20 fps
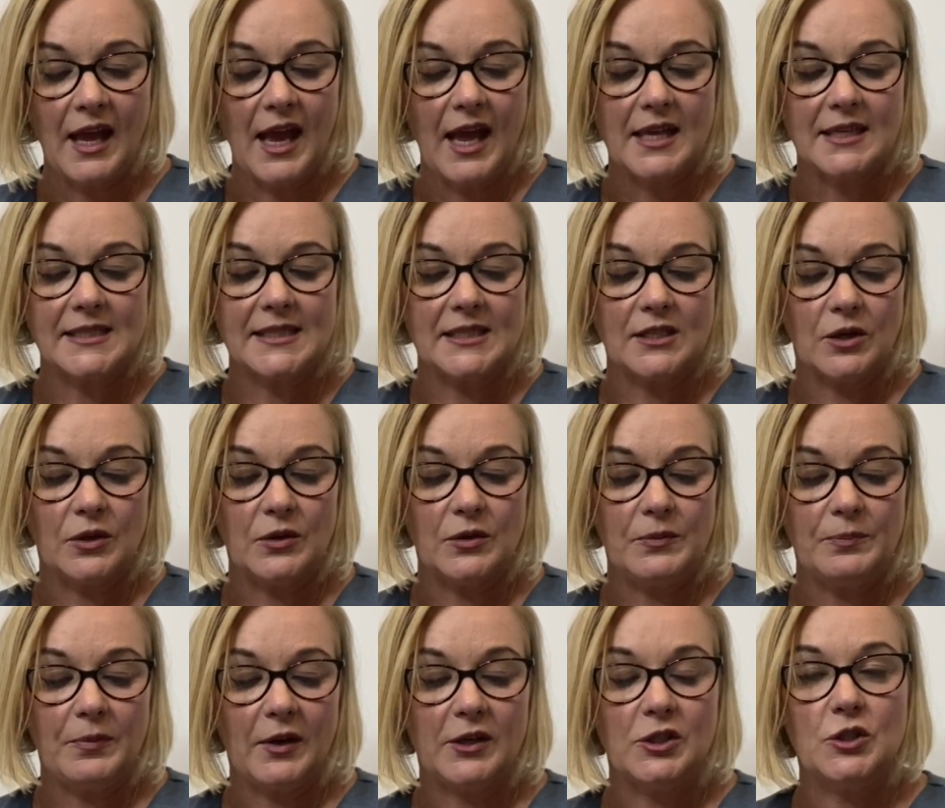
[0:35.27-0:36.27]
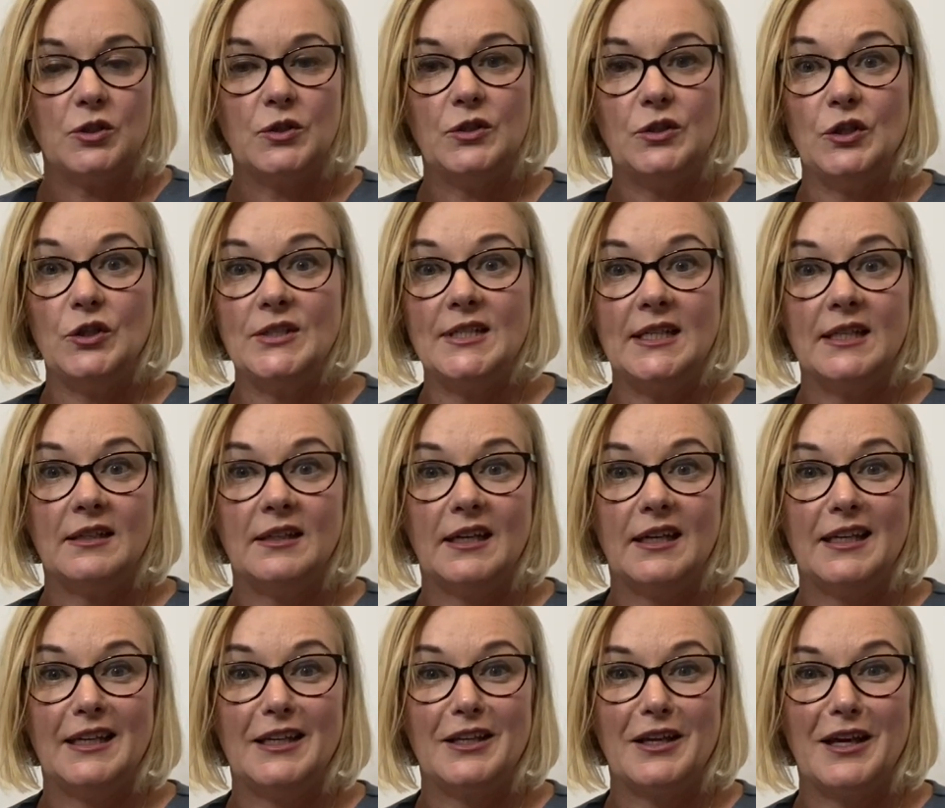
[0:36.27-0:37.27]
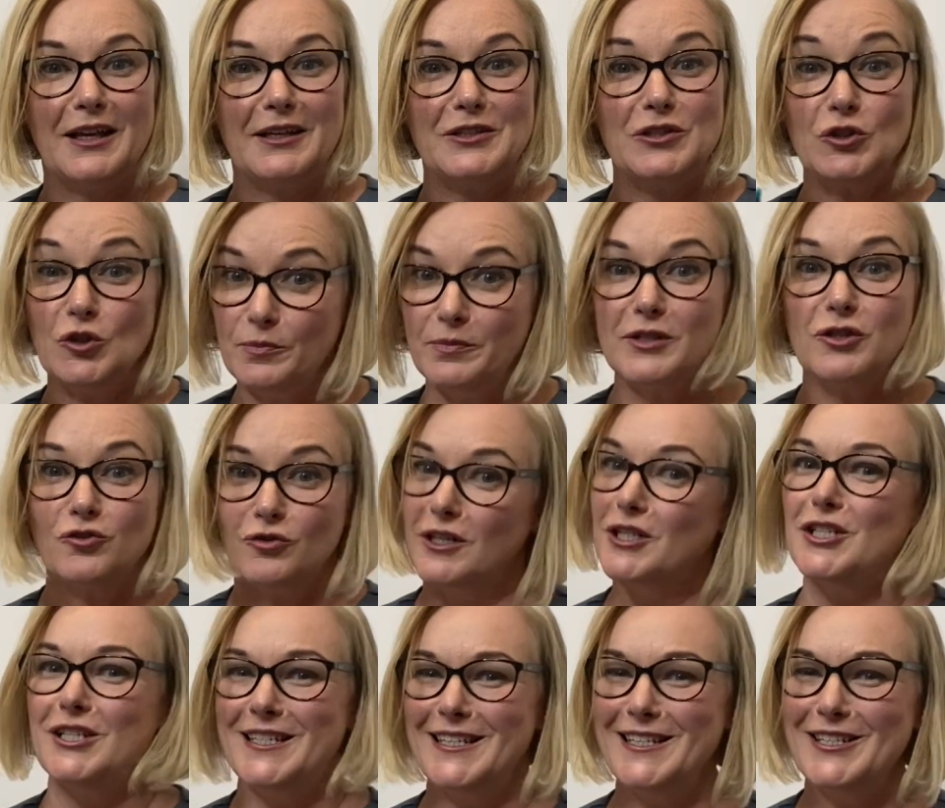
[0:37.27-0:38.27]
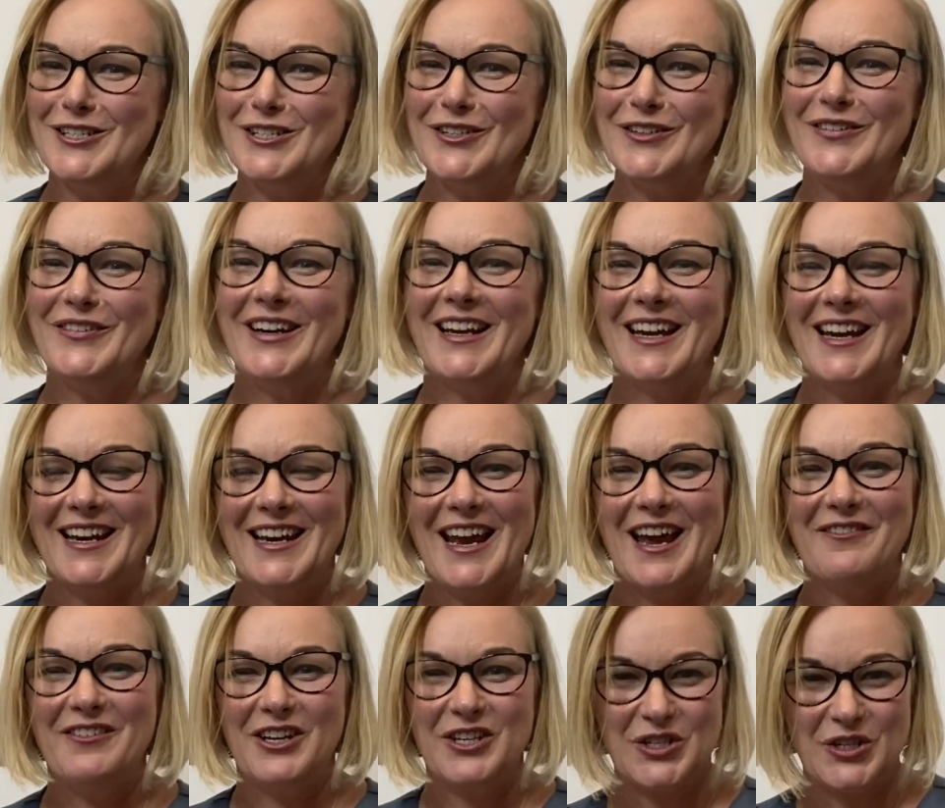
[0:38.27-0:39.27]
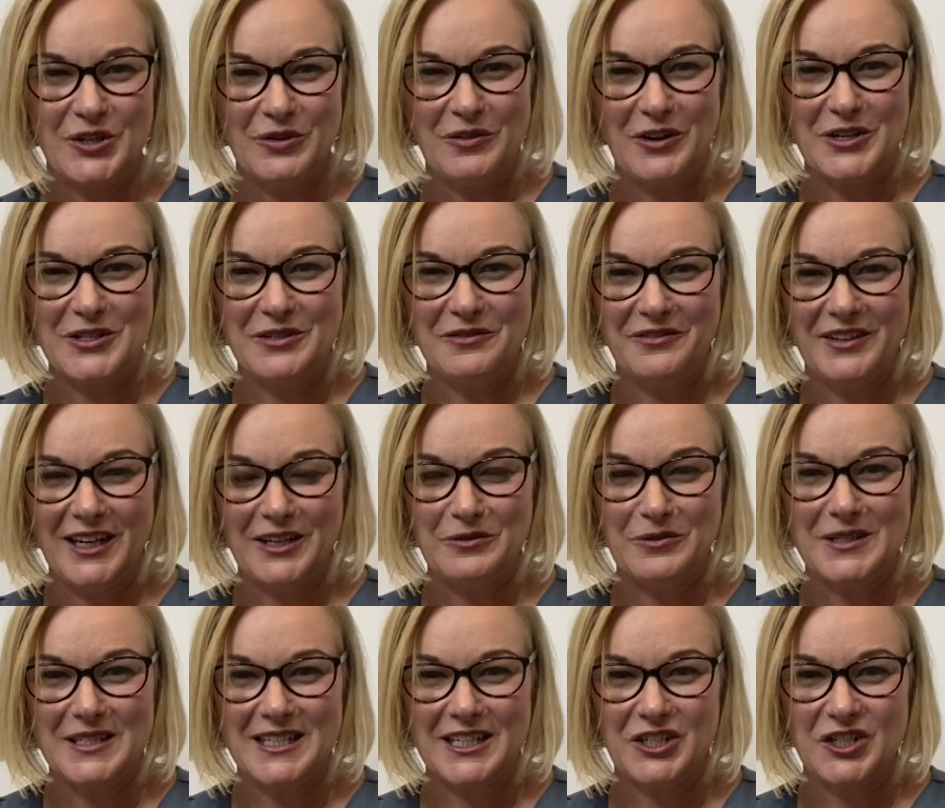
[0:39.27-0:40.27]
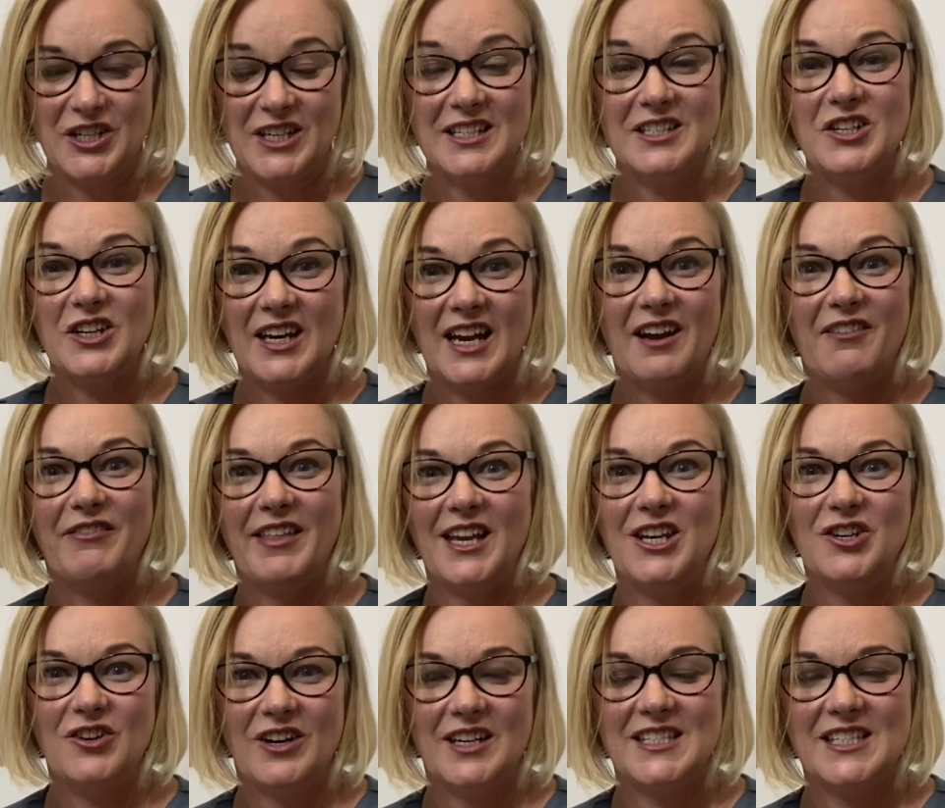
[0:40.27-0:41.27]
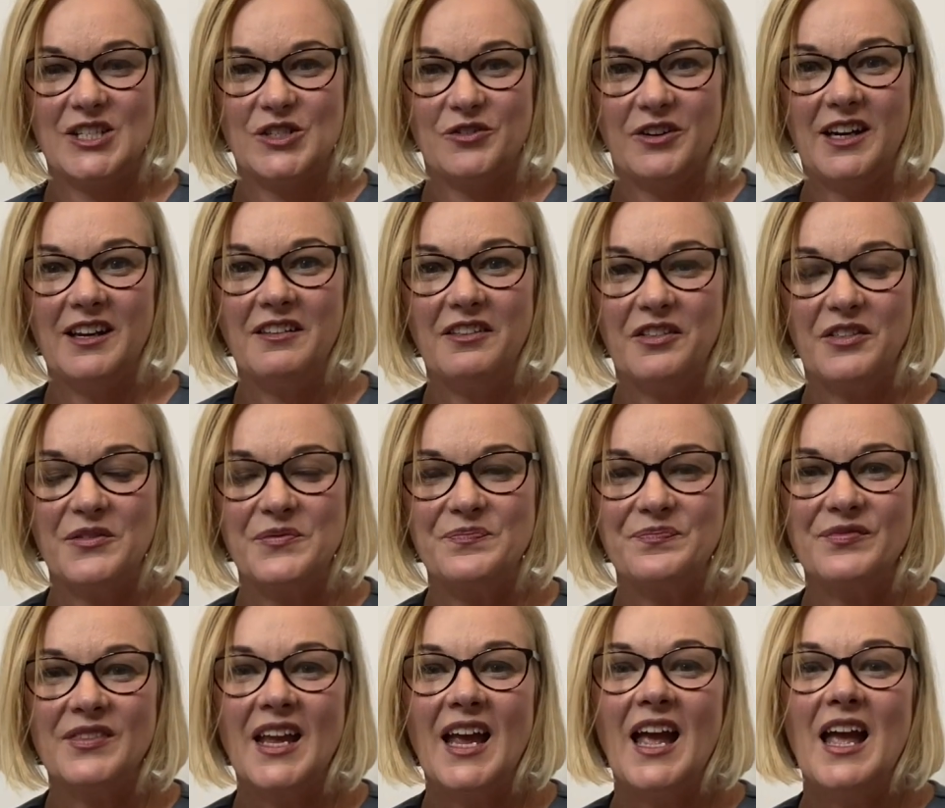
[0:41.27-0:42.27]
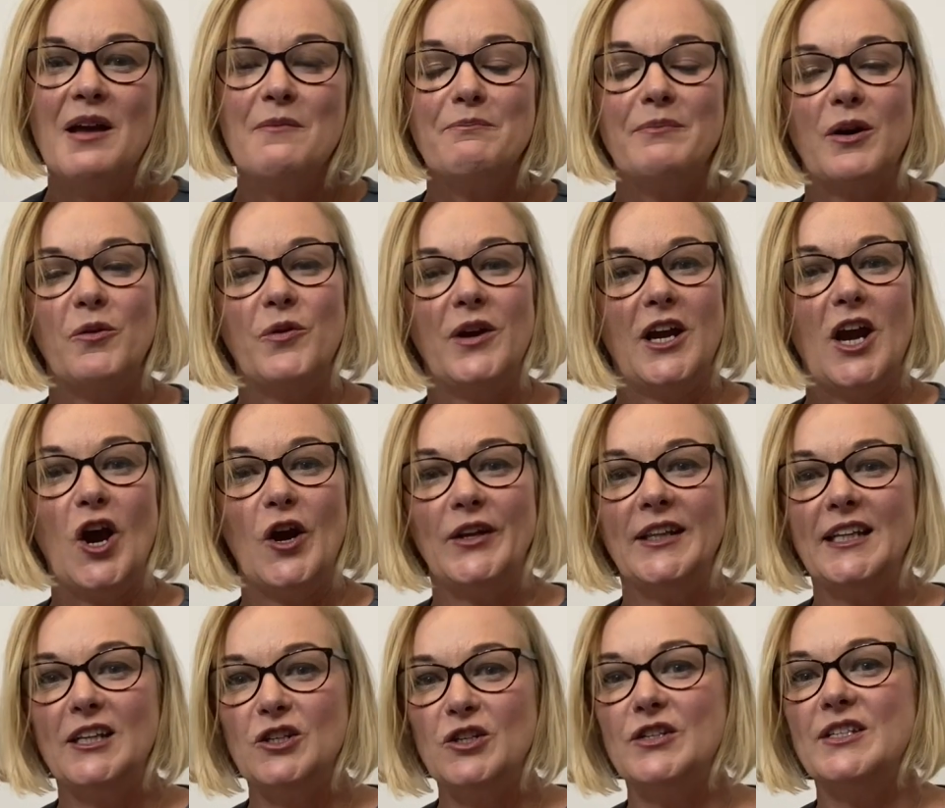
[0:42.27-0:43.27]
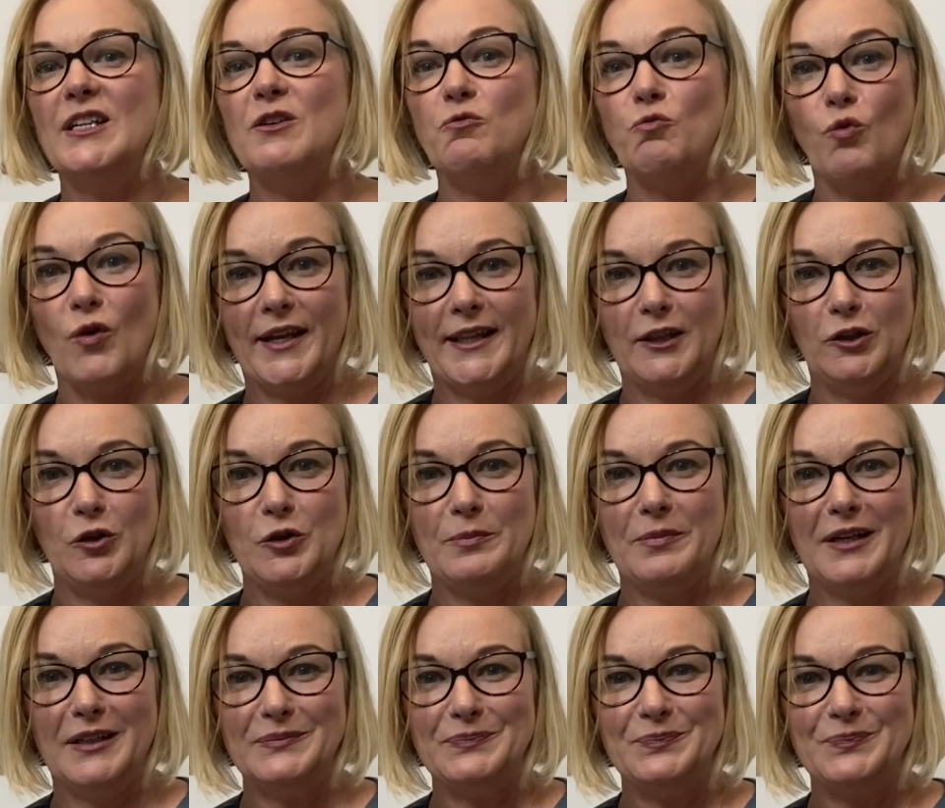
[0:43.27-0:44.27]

So by using a super stretch stitch, we're going to have our 2 rows of needle stitching, so you have that nice strength, but we're only using 1 looper.